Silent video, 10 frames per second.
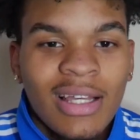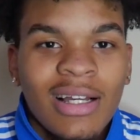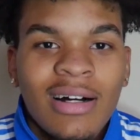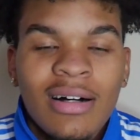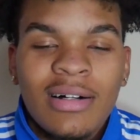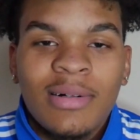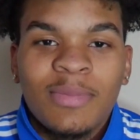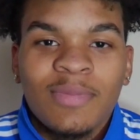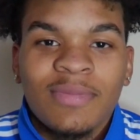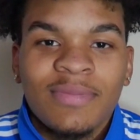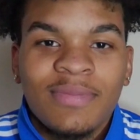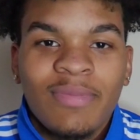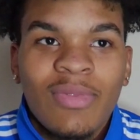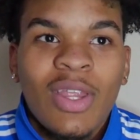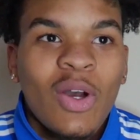
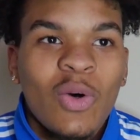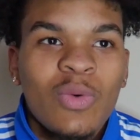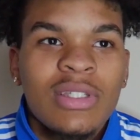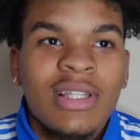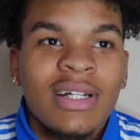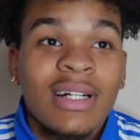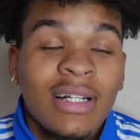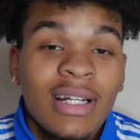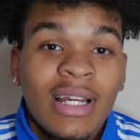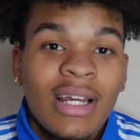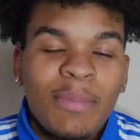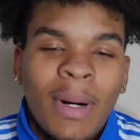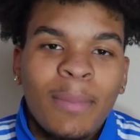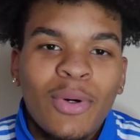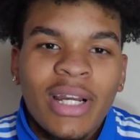Who was there?
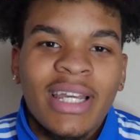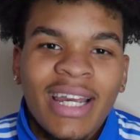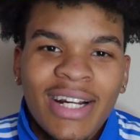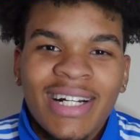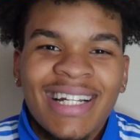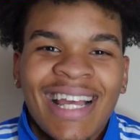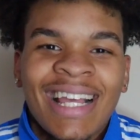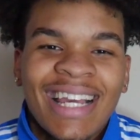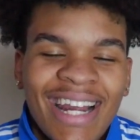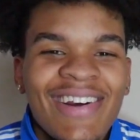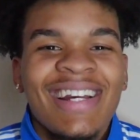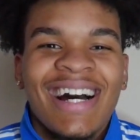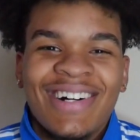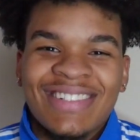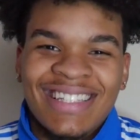My boy Garrick and
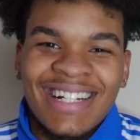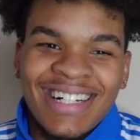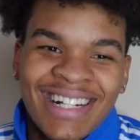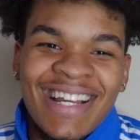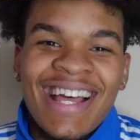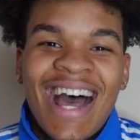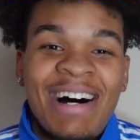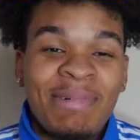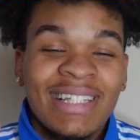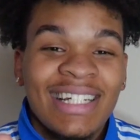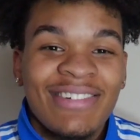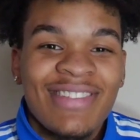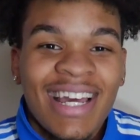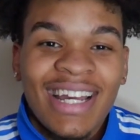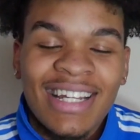GARRYUN was there. I'm gonna leave
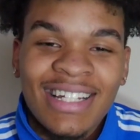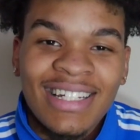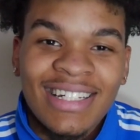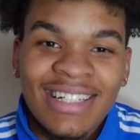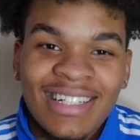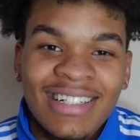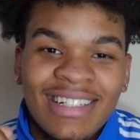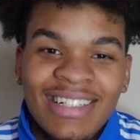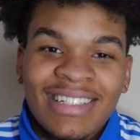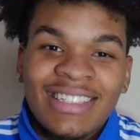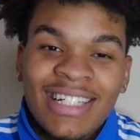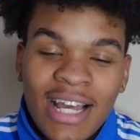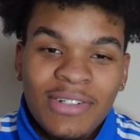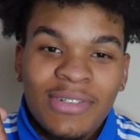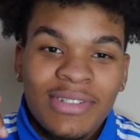their
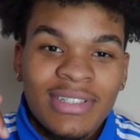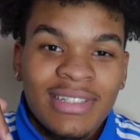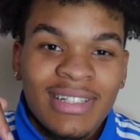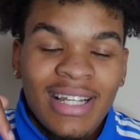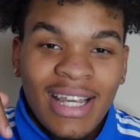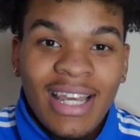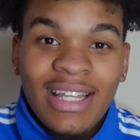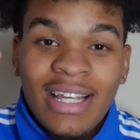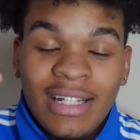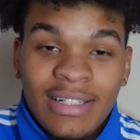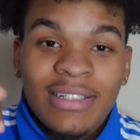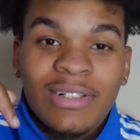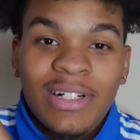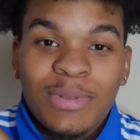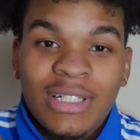channels in the
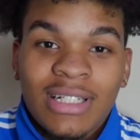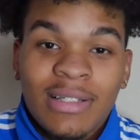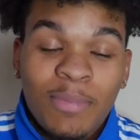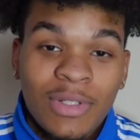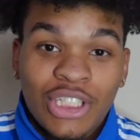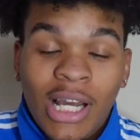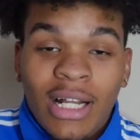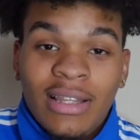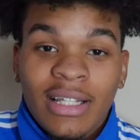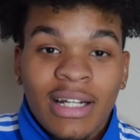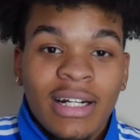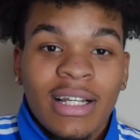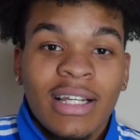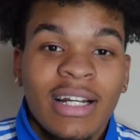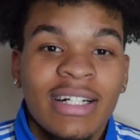description. Shout out to Garrick
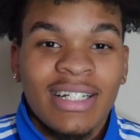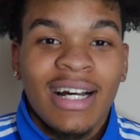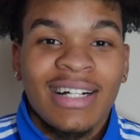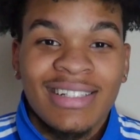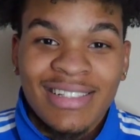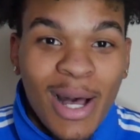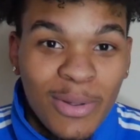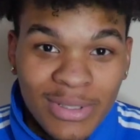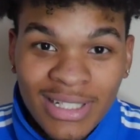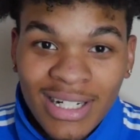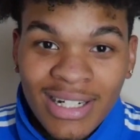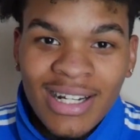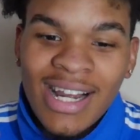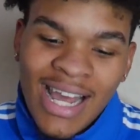and GARRYUN, cause y'all was there.